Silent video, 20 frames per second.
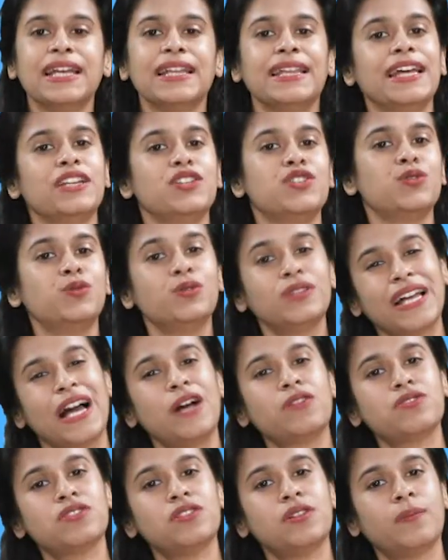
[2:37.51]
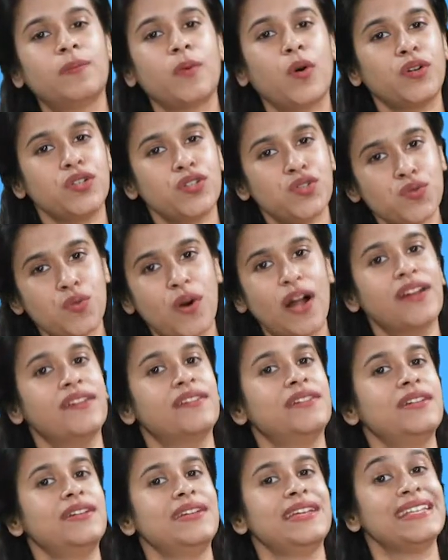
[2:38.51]
Then 2000 upon
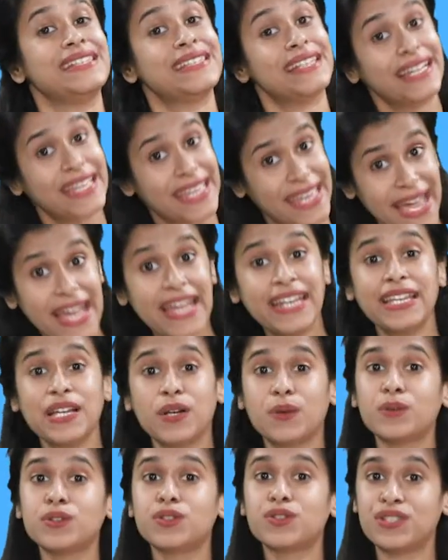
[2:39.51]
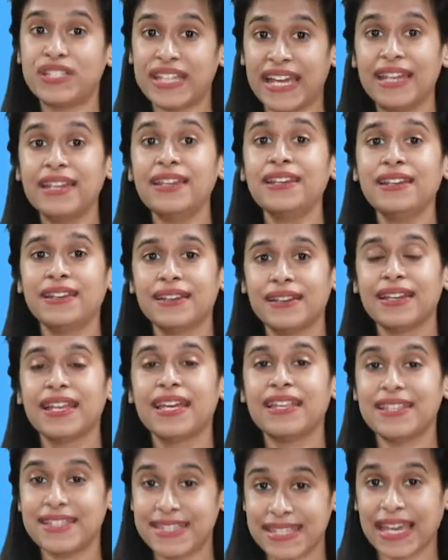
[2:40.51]
200 is again equal to 10
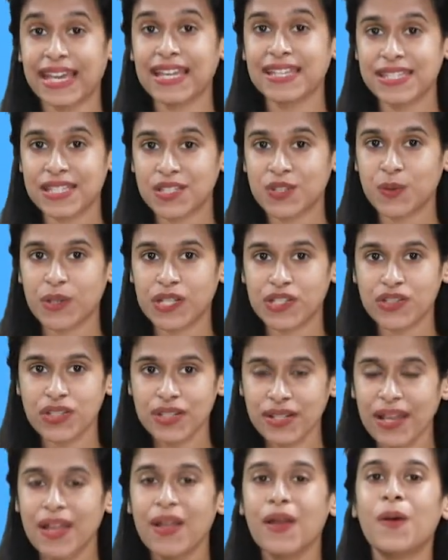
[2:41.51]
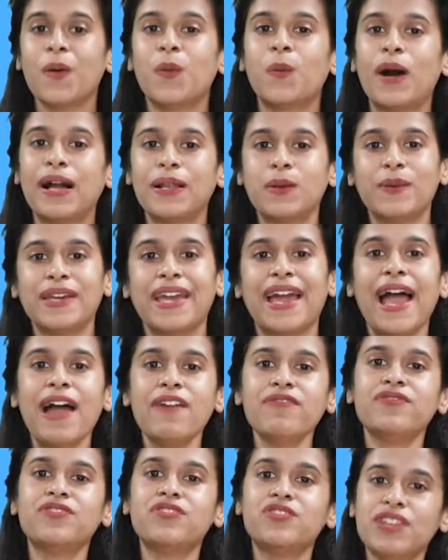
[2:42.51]
in the second situation, while we
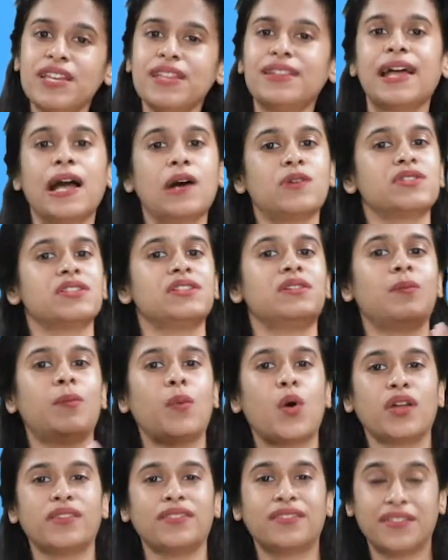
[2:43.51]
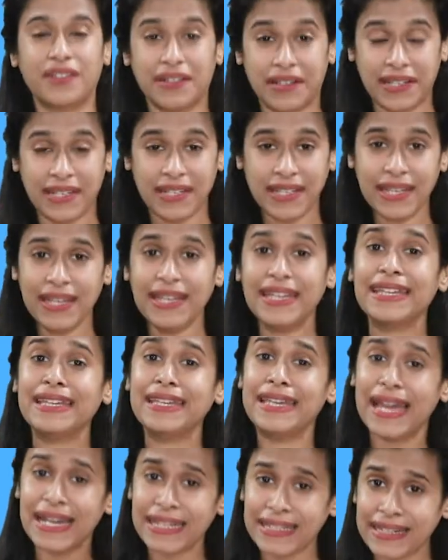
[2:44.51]
have 3000 upon 300
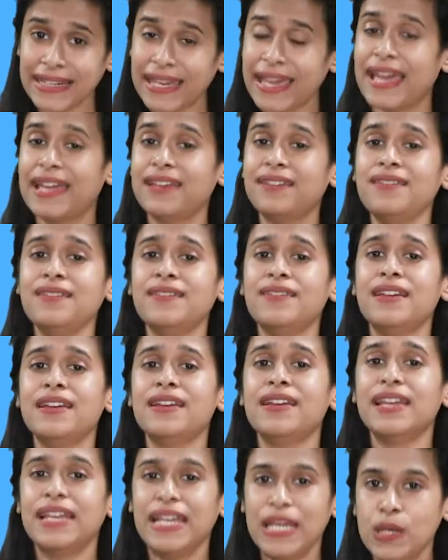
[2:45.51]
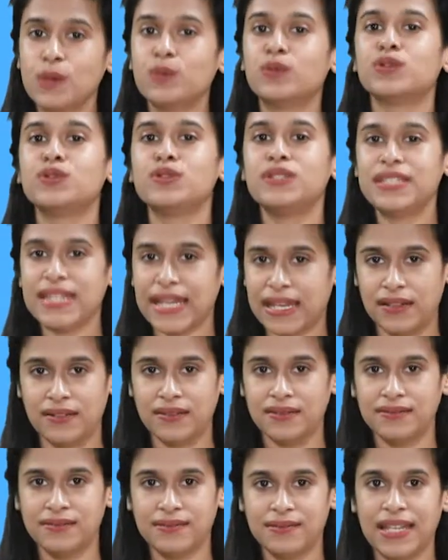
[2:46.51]
yet again equal to 10
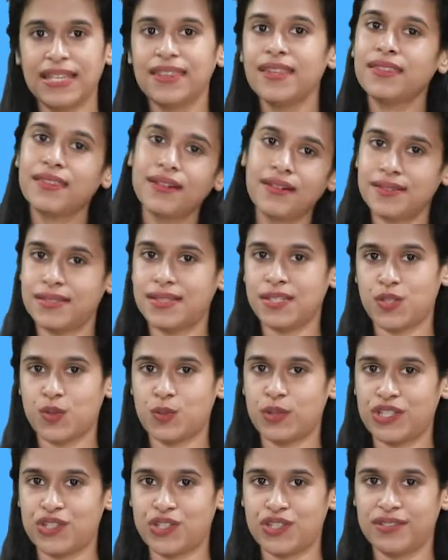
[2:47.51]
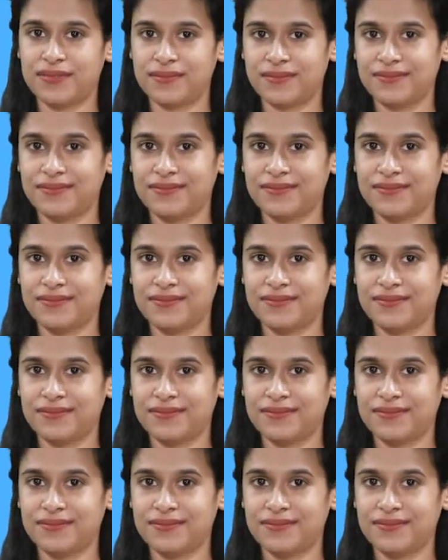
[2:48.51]
in the third situation.